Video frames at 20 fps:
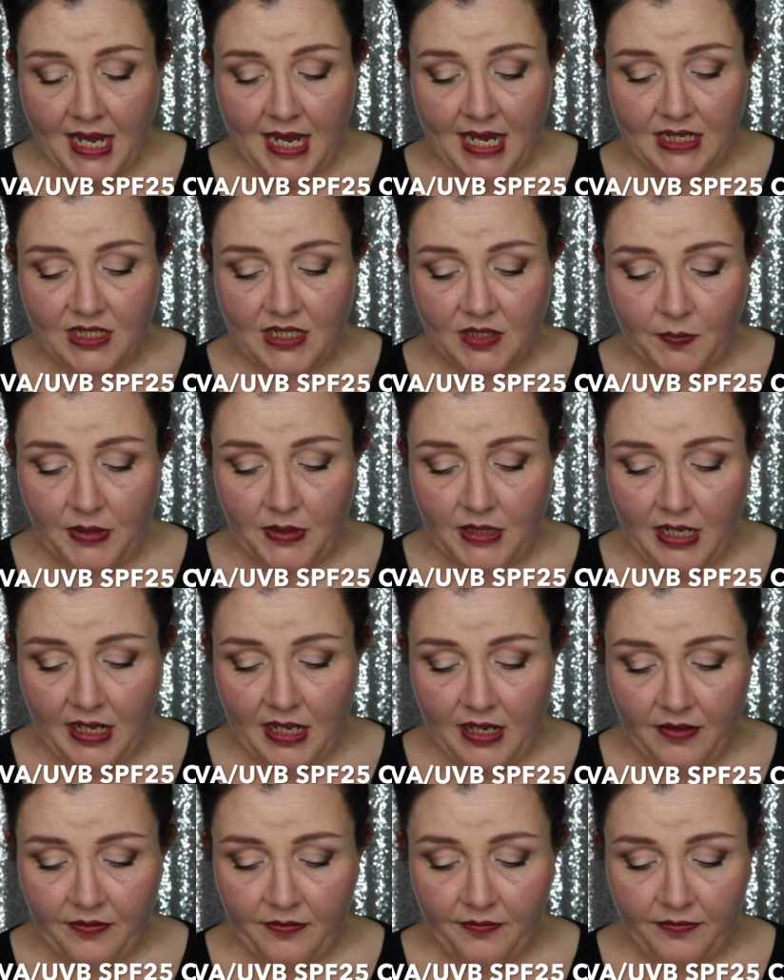
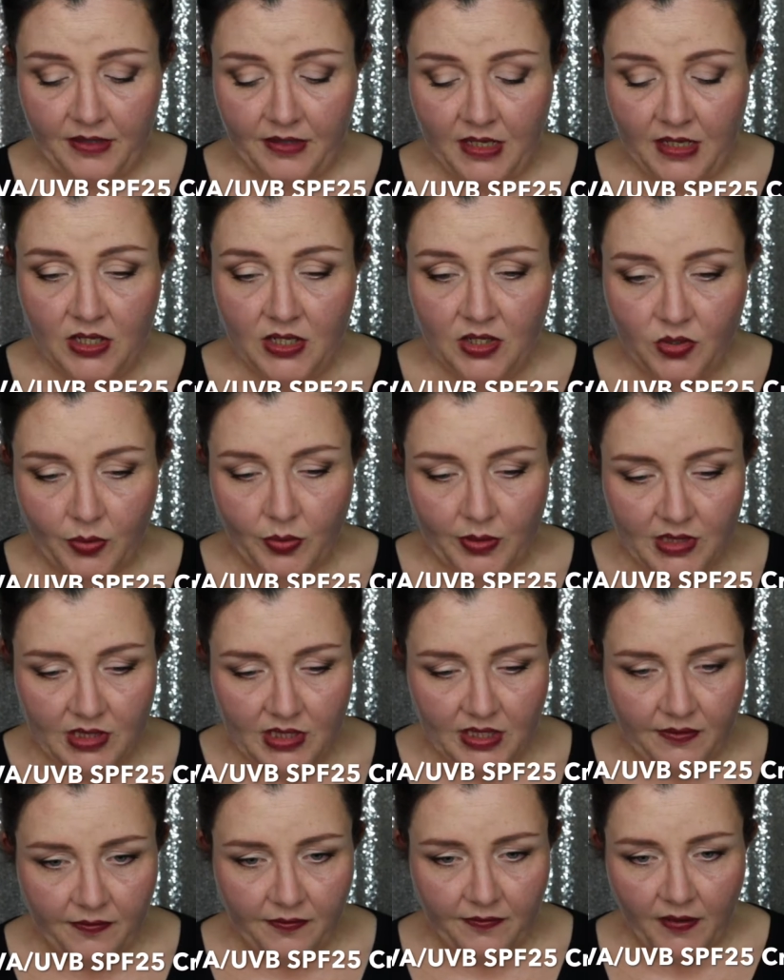SPF
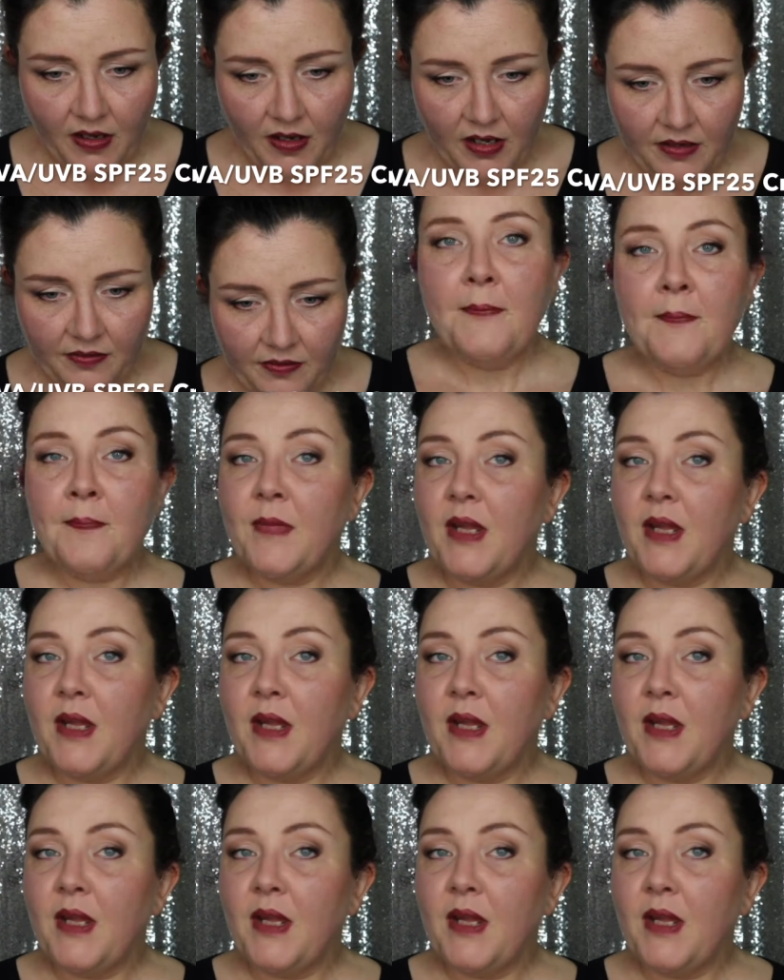25.